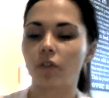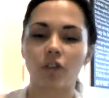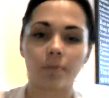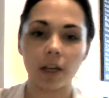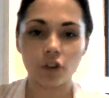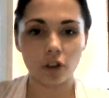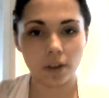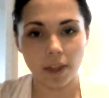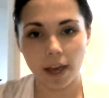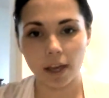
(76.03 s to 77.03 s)
just make
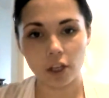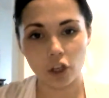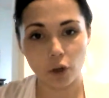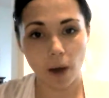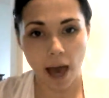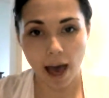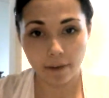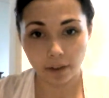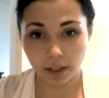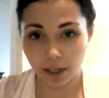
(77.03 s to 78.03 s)
sure that you
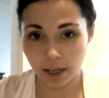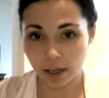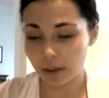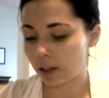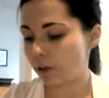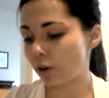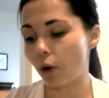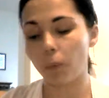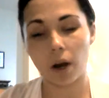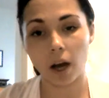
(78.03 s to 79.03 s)
have a key, that you
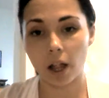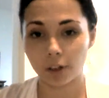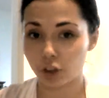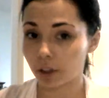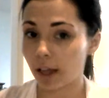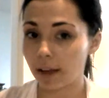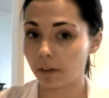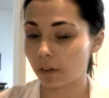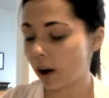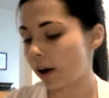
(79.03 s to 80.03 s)
know what colors your
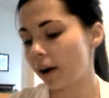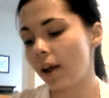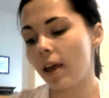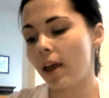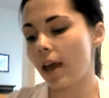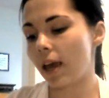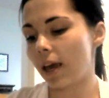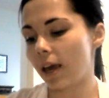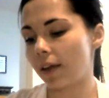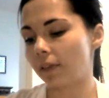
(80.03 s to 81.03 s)
classes are,
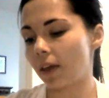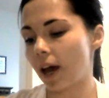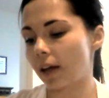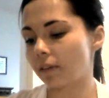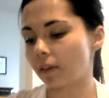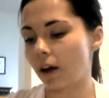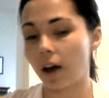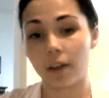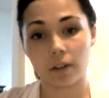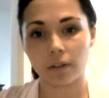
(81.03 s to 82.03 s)
and that
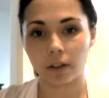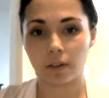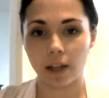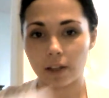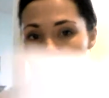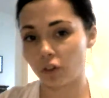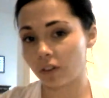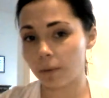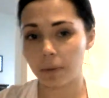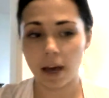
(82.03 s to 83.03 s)
you stick to that. So
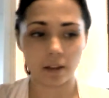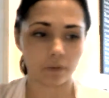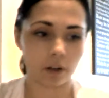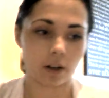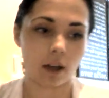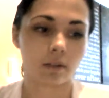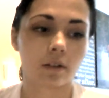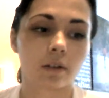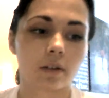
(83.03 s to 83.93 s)
just keep that at the front desk.